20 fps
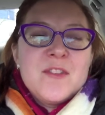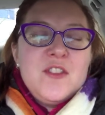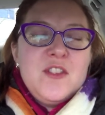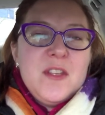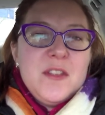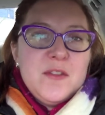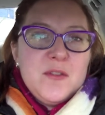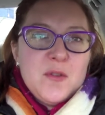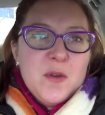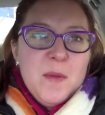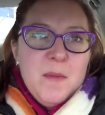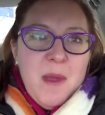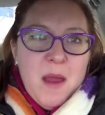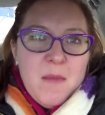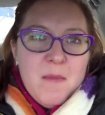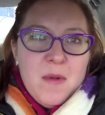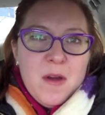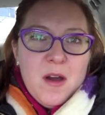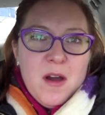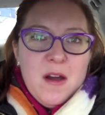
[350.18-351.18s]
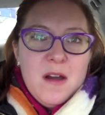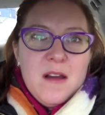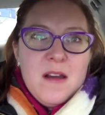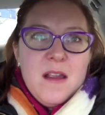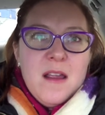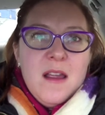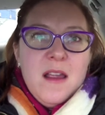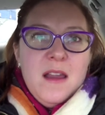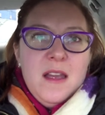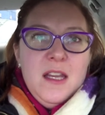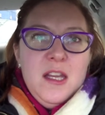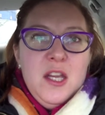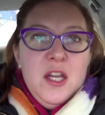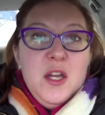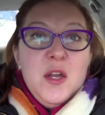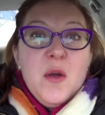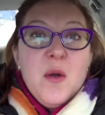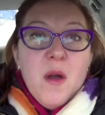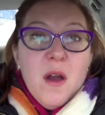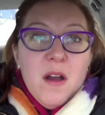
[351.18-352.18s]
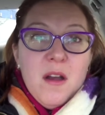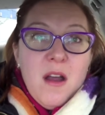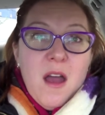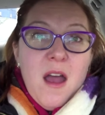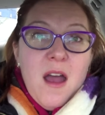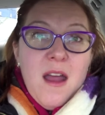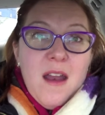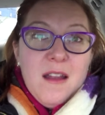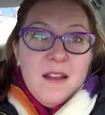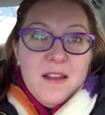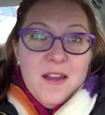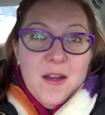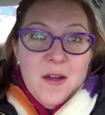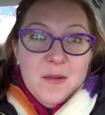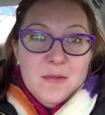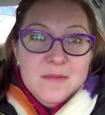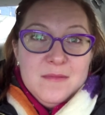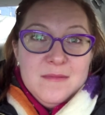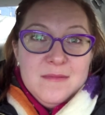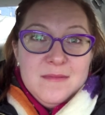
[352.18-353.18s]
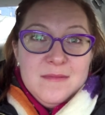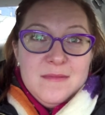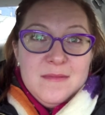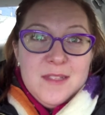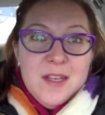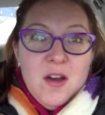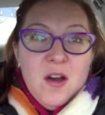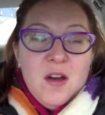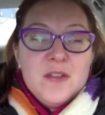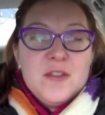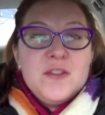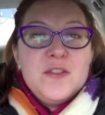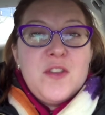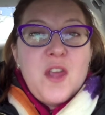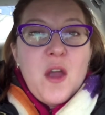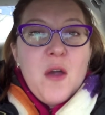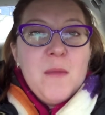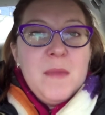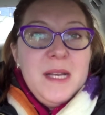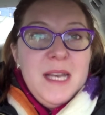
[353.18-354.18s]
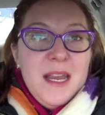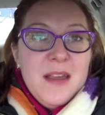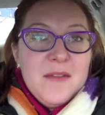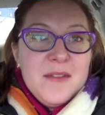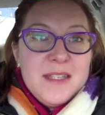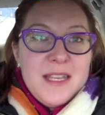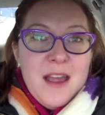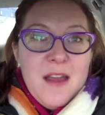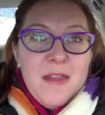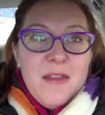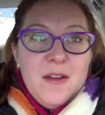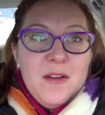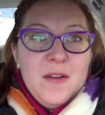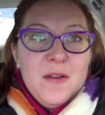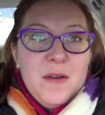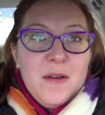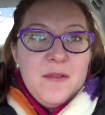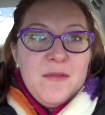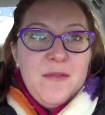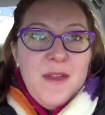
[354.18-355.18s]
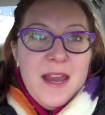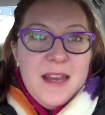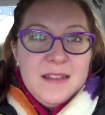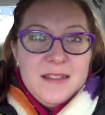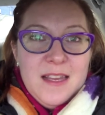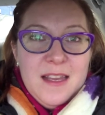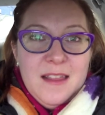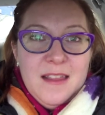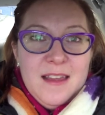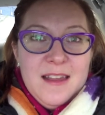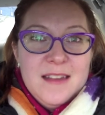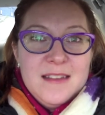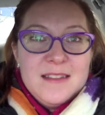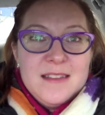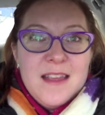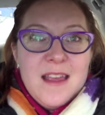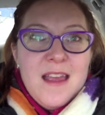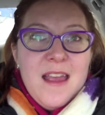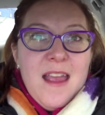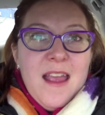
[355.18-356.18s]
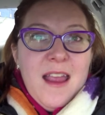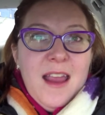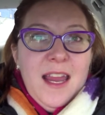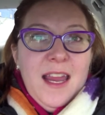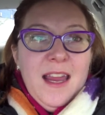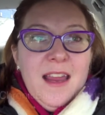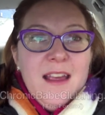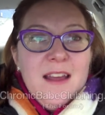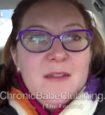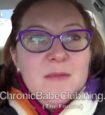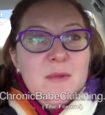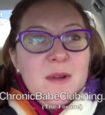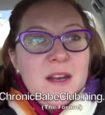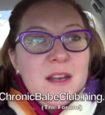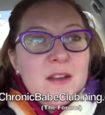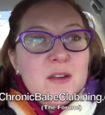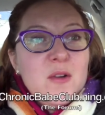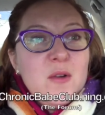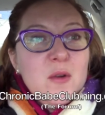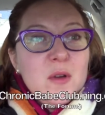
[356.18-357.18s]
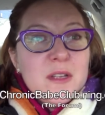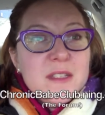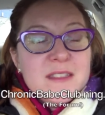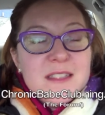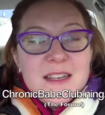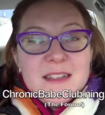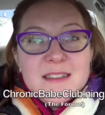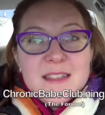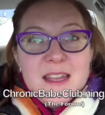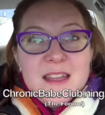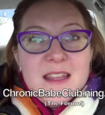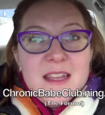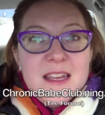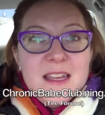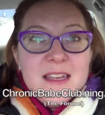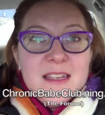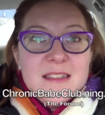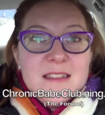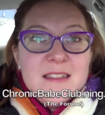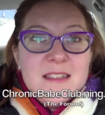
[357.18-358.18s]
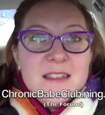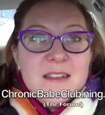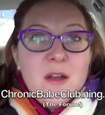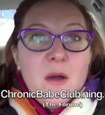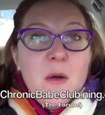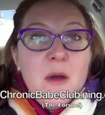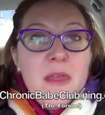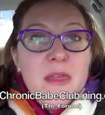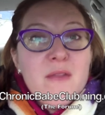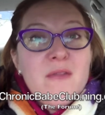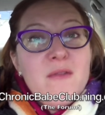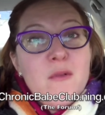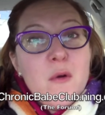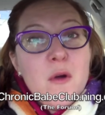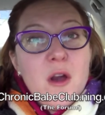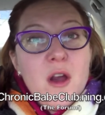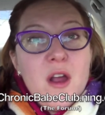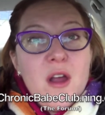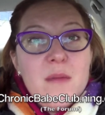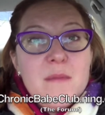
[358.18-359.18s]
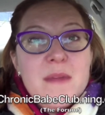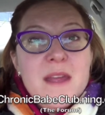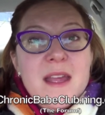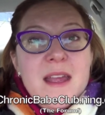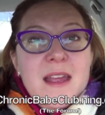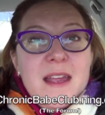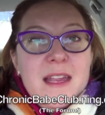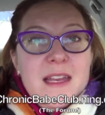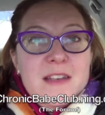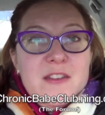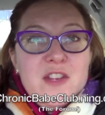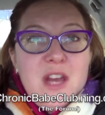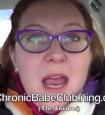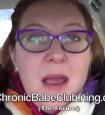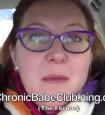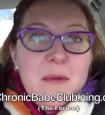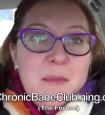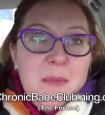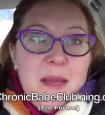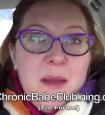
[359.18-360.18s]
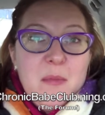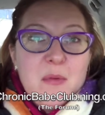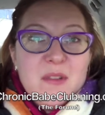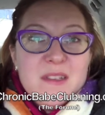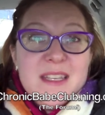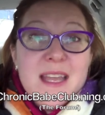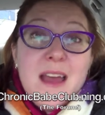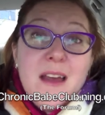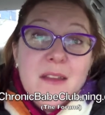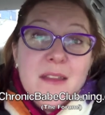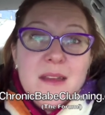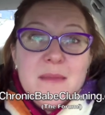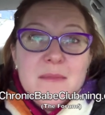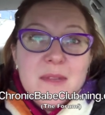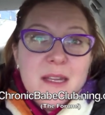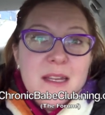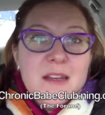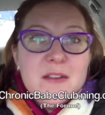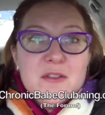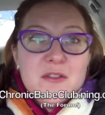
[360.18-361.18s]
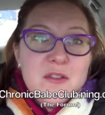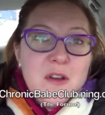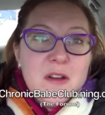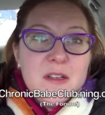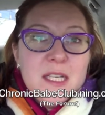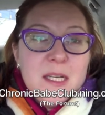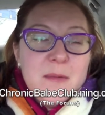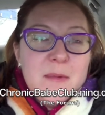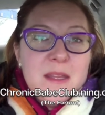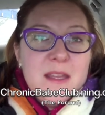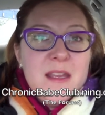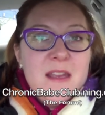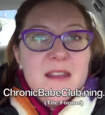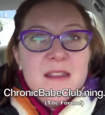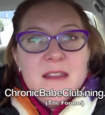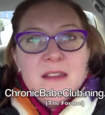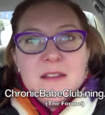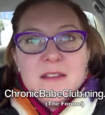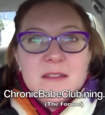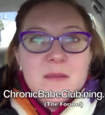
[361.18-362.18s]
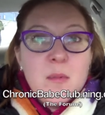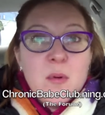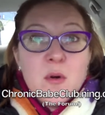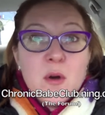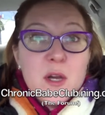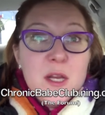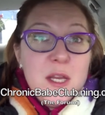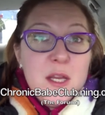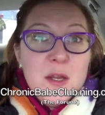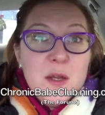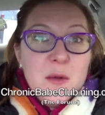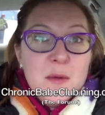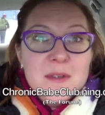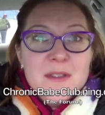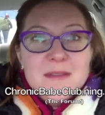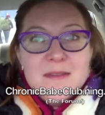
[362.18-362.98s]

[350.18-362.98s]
Just remember, you are not alone. There are so many of us out there who are facing this. And one of the coolest things, I think, is to go on the forum and chat with people and tell them like you're struggling with it, and they'll support you